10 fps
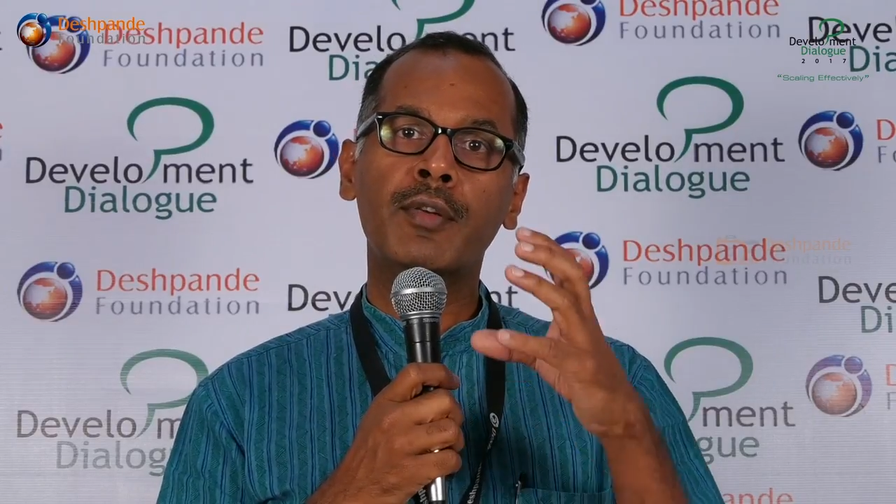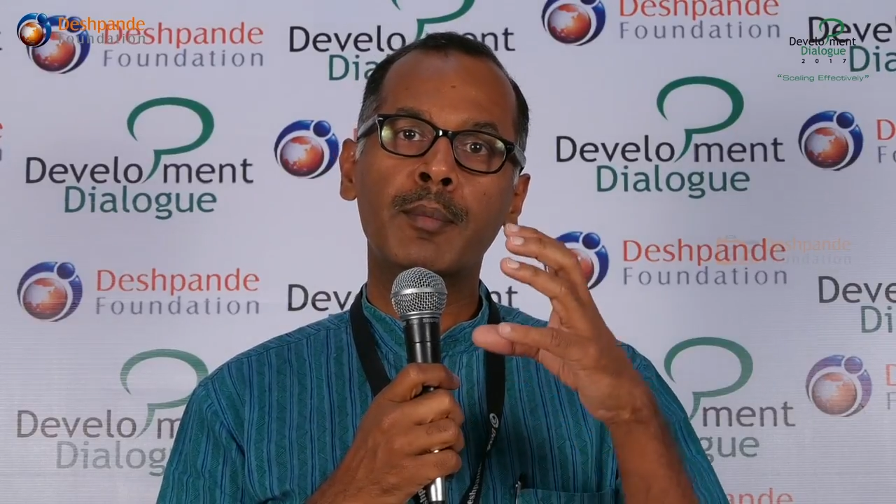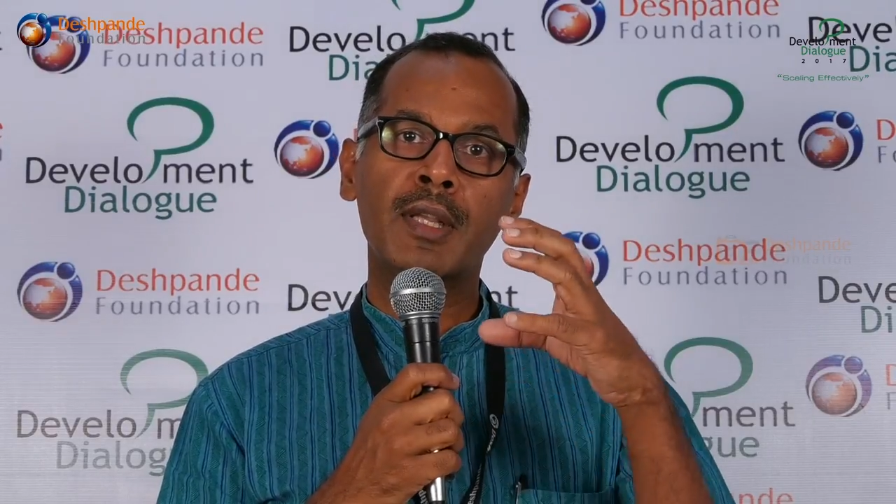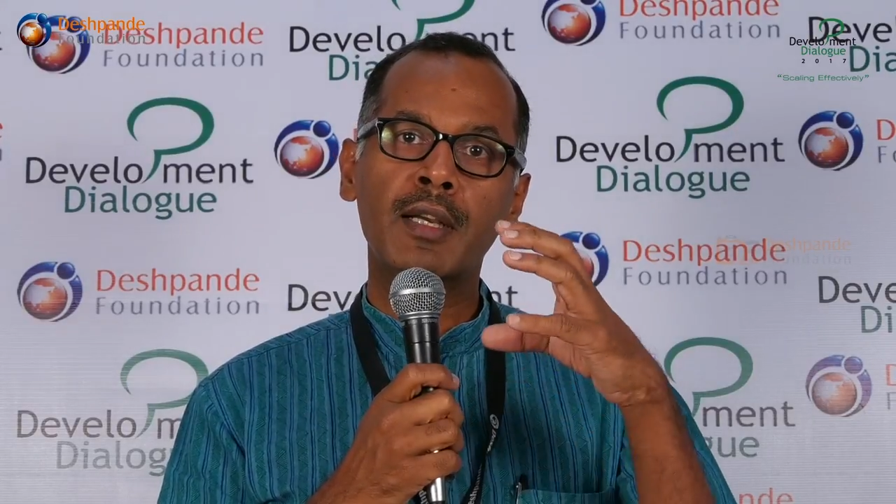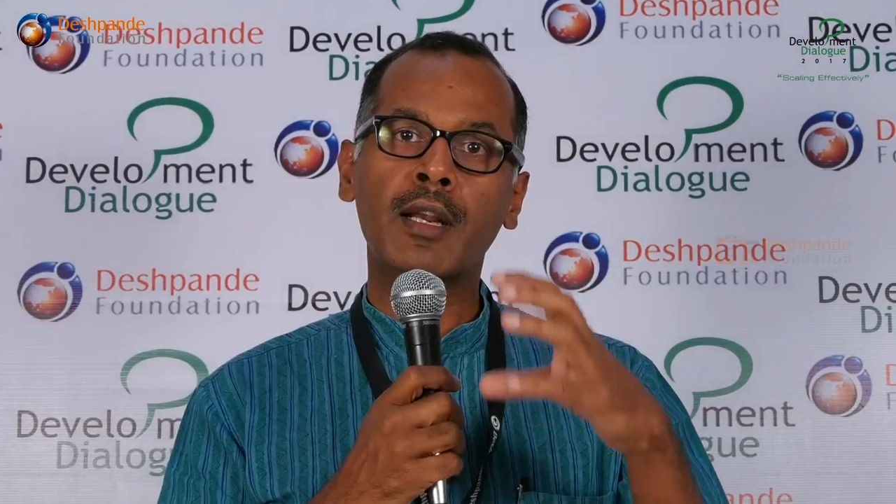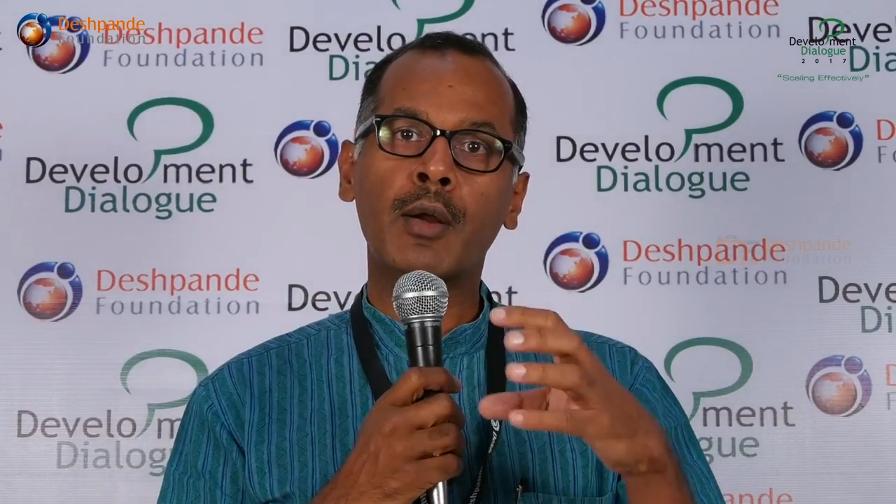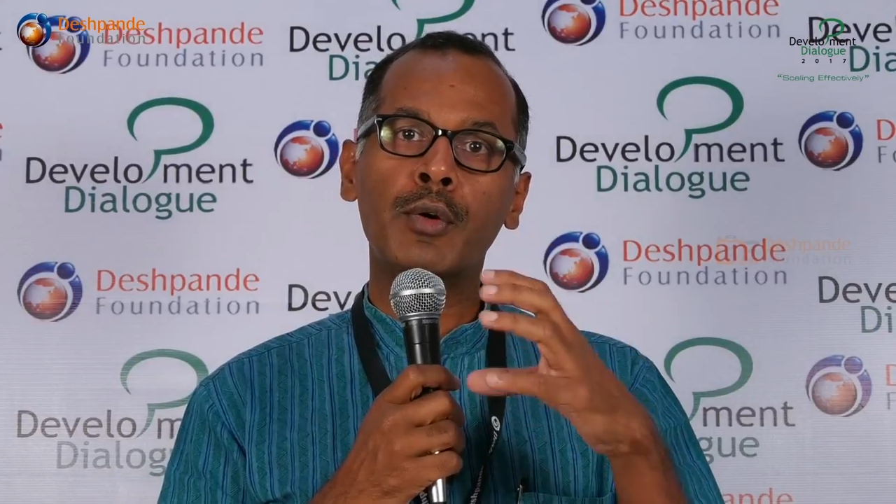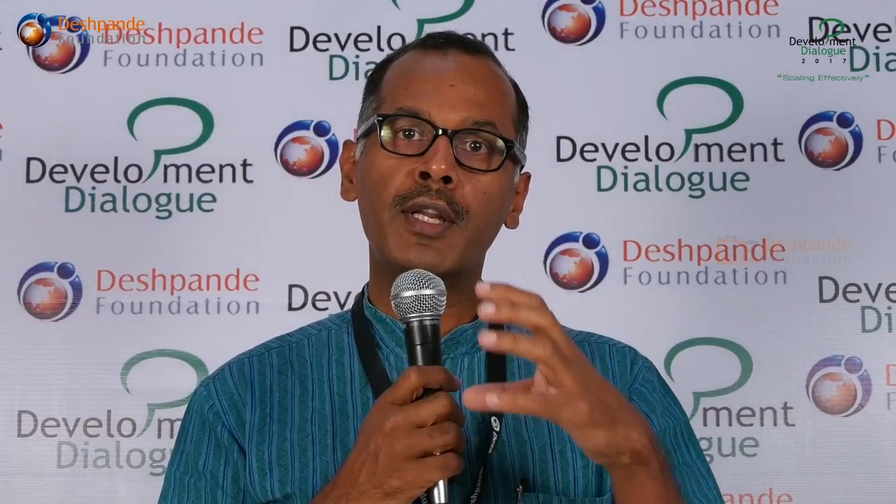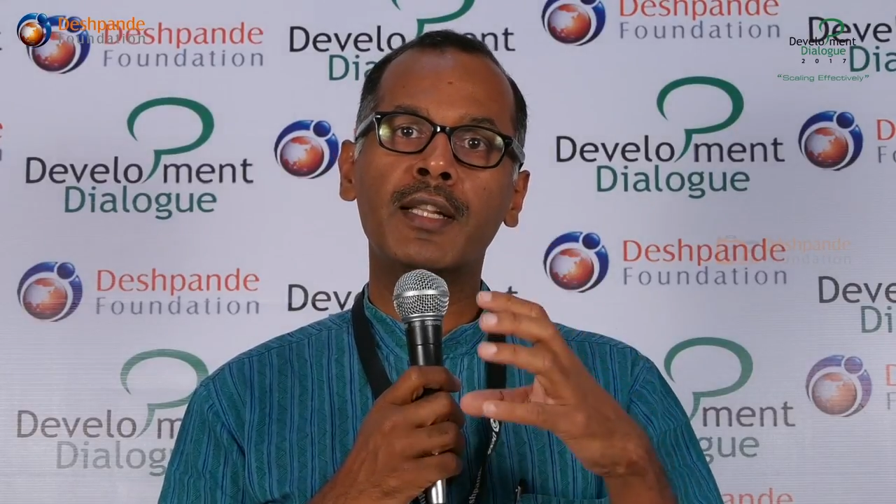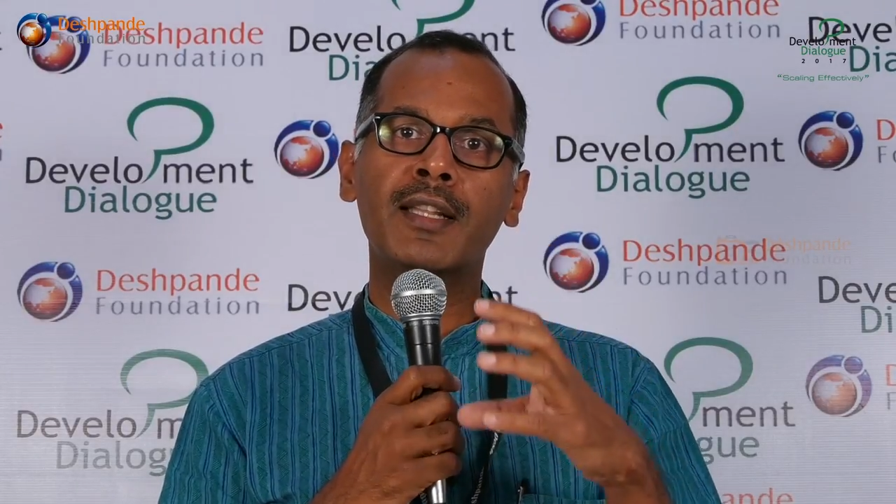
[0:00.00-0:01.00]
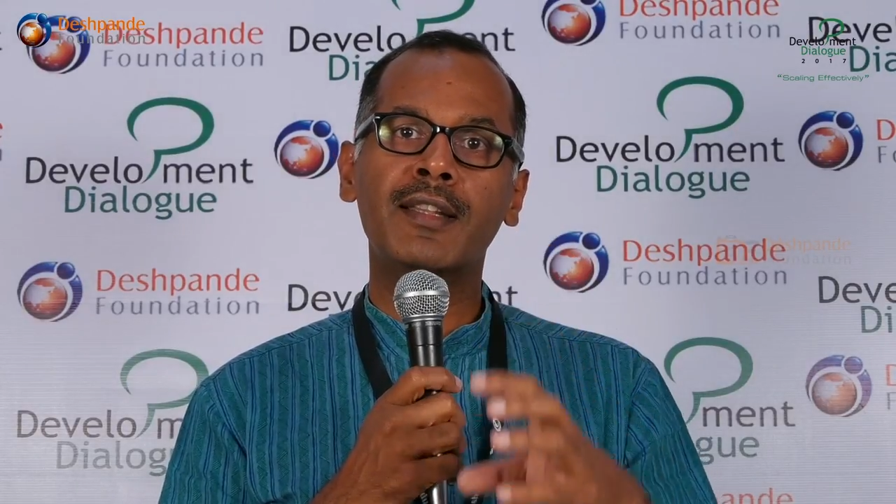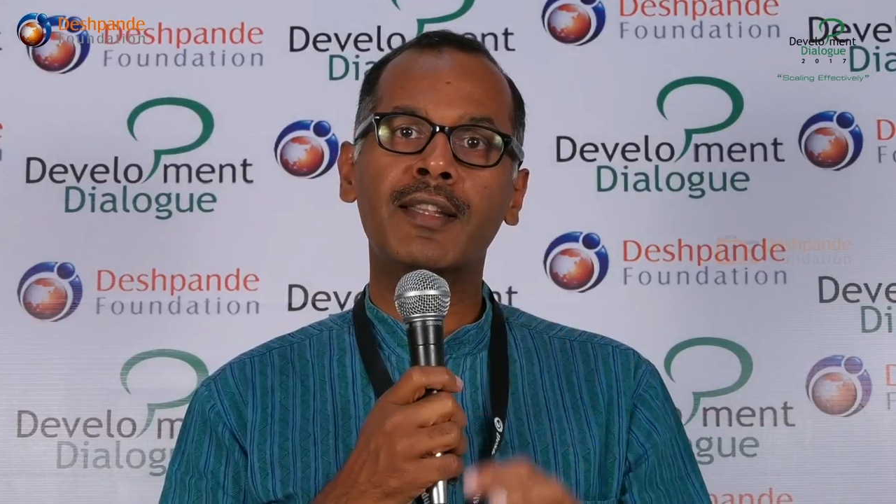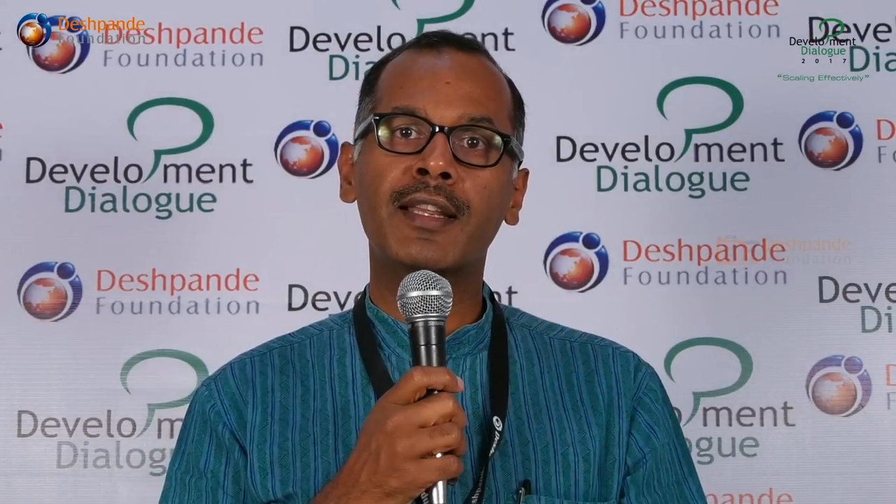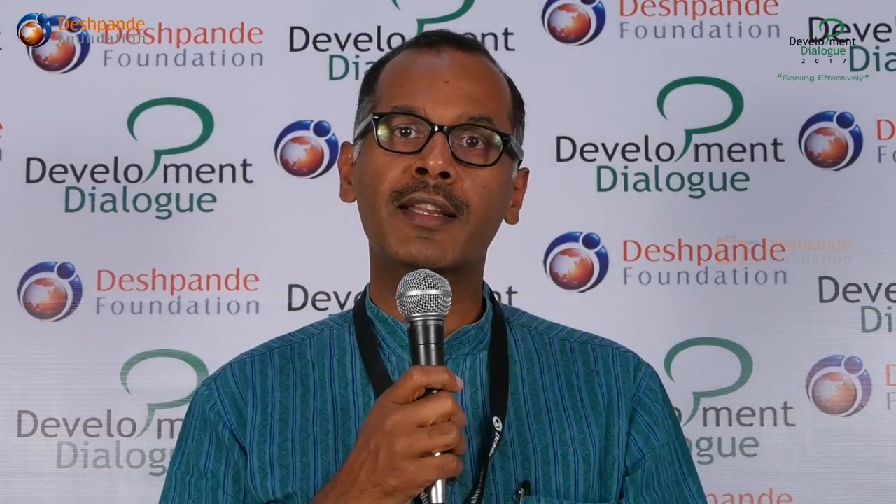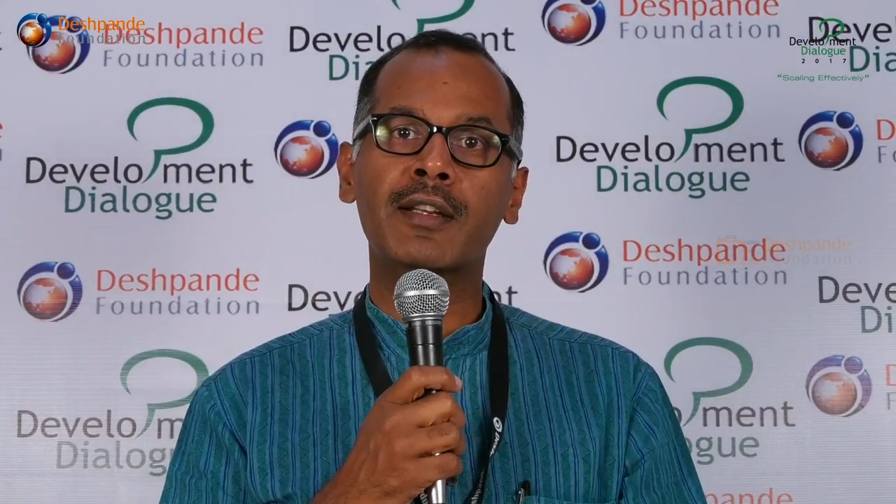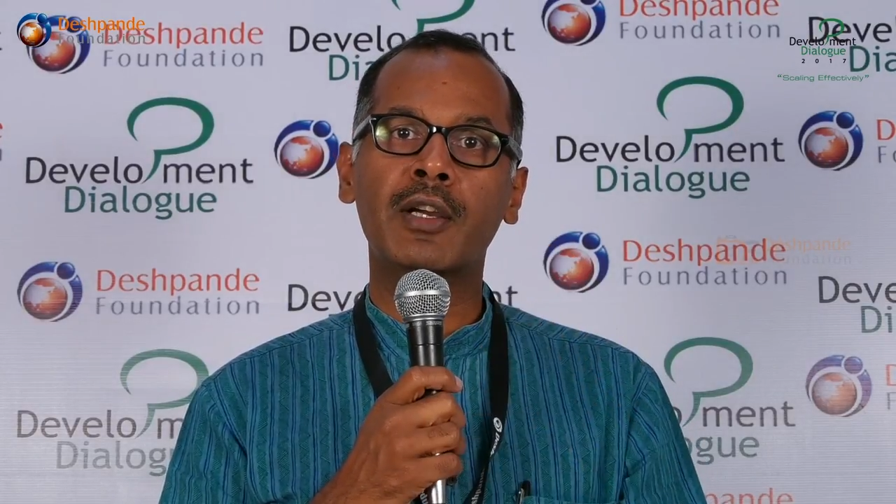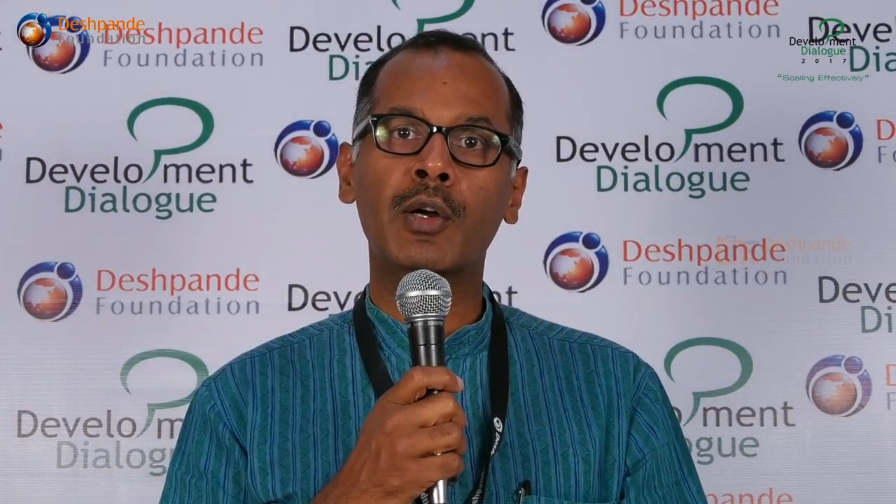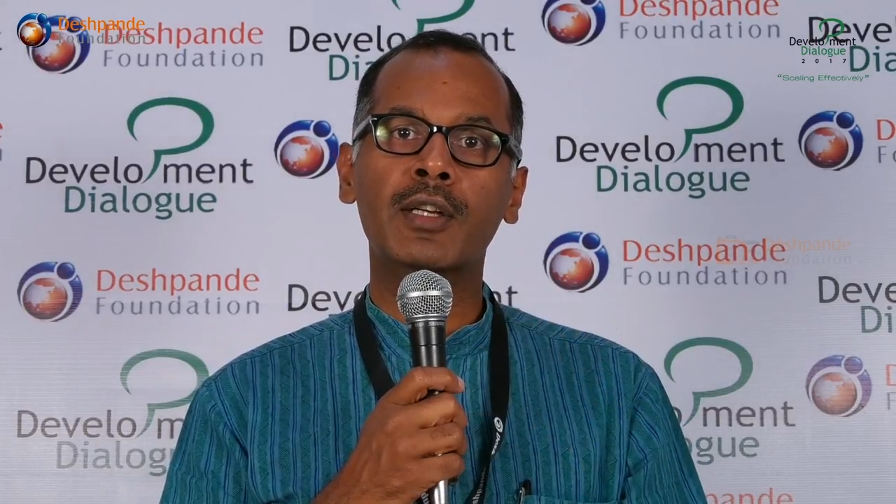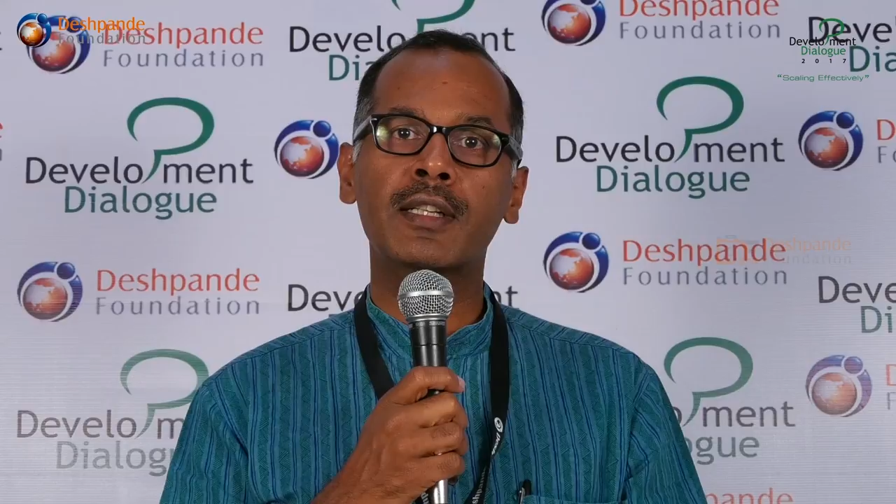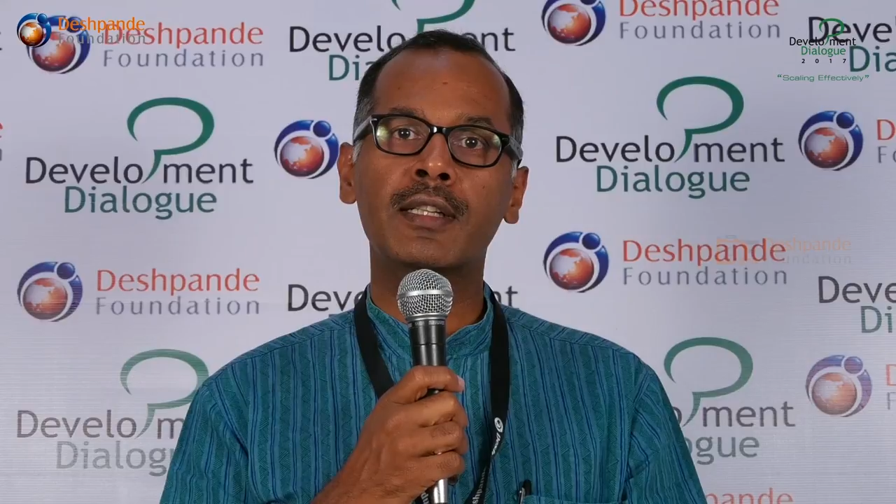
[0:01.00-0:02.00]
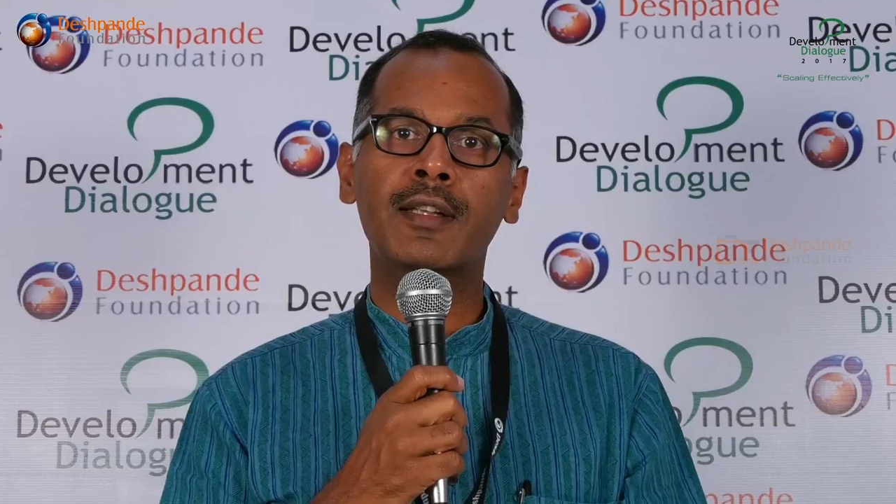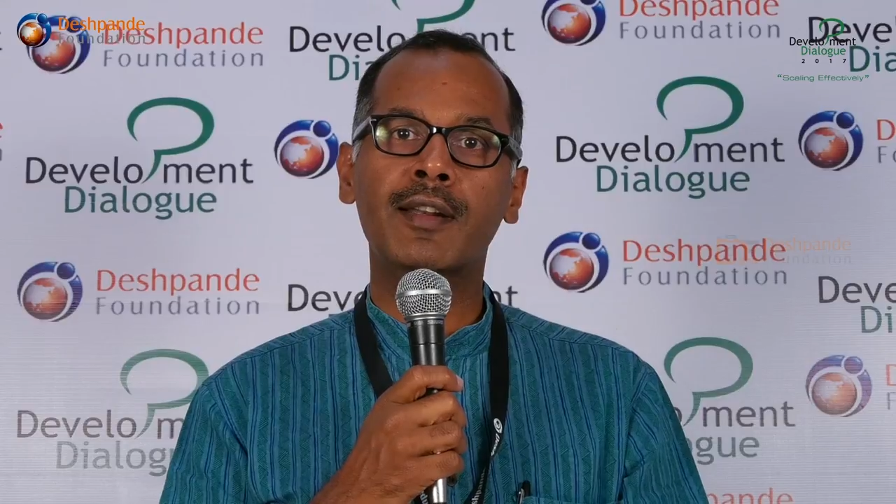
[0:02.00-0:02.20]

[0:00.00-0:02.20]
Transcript: from the grounding that they had got in